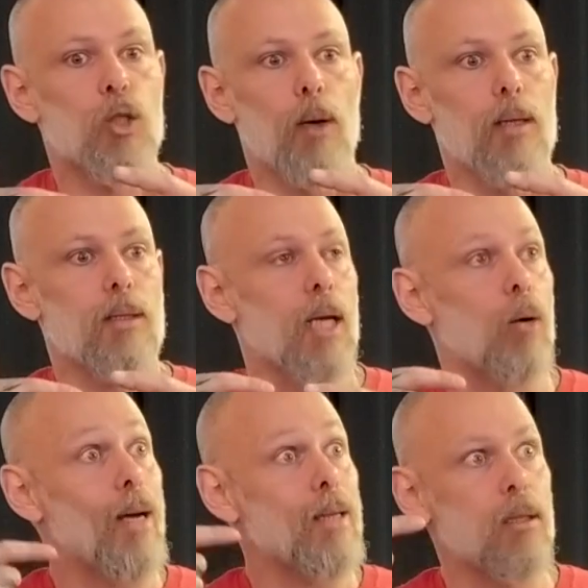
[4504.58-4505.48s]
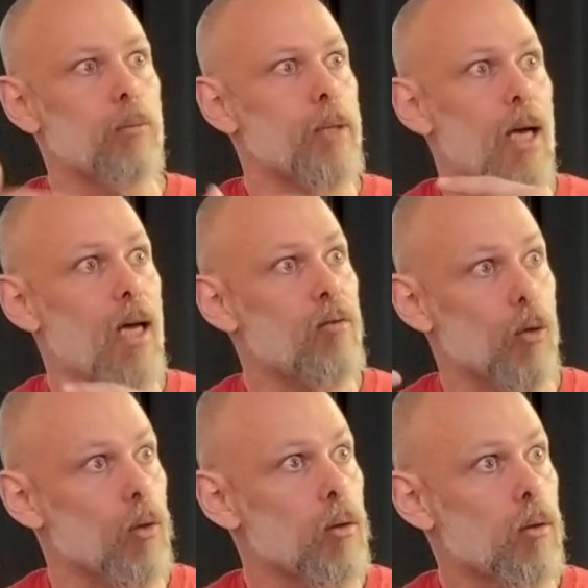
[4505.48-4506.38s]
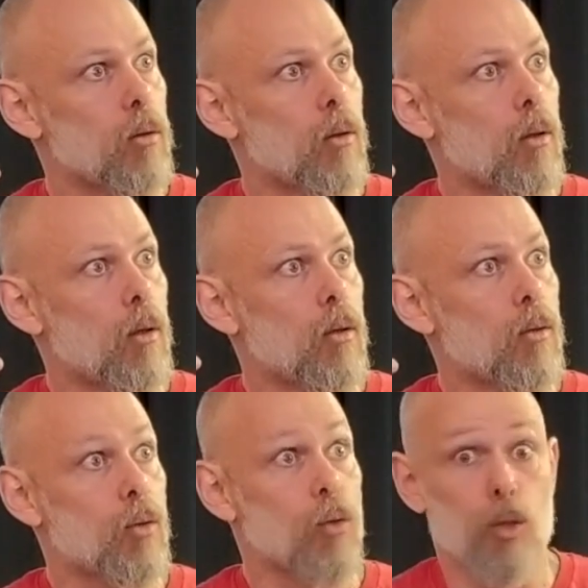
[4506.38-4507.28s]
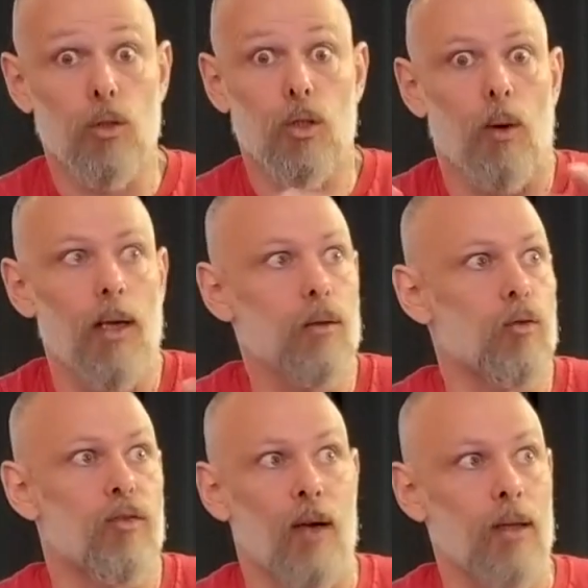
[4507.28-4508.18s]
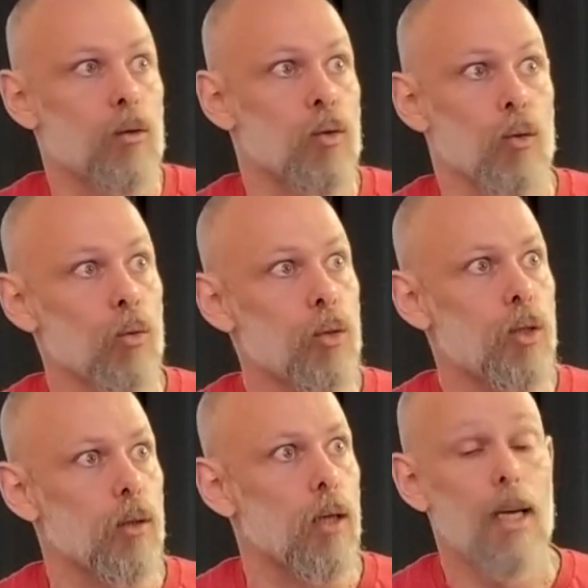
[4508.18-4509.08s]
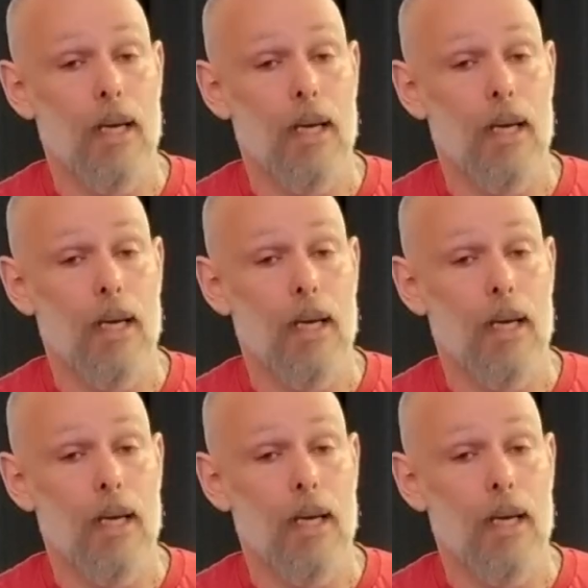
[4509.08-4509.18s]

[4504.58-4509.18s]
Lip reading: tries erratic behavior to just trying to find a solution. Right.